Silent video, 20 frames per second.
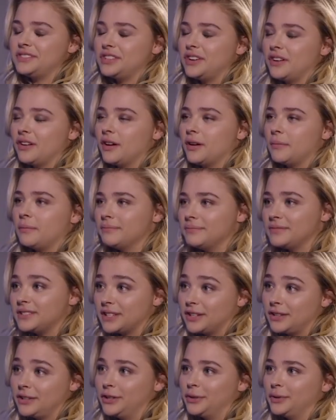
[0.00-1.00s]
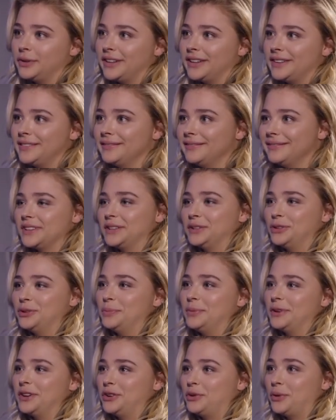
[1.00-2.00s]
It's Europe. It's included. You need a
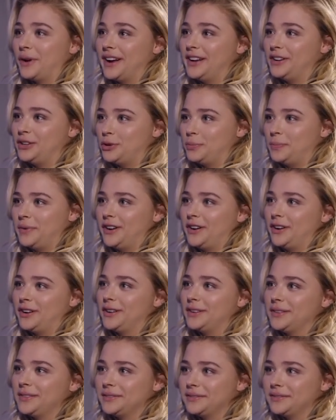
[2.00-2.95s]
little bit of gray in your beard.